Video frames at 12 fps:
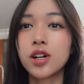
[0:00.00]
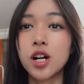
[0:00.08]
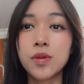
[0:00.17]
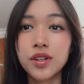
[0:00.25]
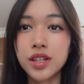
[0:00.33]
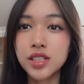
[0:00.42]
Her
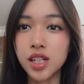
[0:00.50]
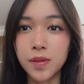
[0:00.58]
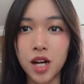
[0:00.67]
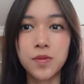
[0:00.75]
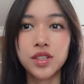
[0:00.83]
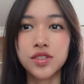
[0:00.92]
birthday's coming
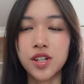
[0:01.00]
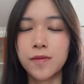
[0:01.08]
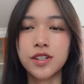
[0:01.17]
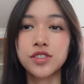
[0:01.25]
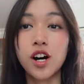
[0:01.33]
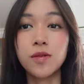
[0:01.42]
up in
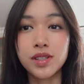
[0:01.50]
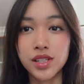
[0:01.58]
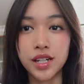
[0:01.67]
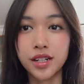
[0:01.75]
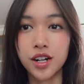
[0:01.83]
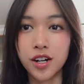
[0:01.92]
December, so I'll be
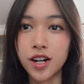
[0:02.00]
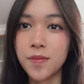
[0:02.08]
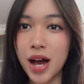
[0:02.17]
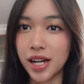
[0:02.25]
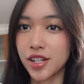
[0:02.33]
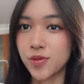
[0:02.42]
sending her a
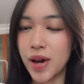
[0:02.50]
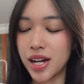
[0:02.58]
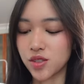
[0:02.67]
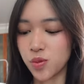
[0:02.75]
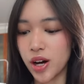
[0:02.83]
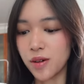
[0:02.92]
package back
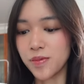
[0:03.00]
as well,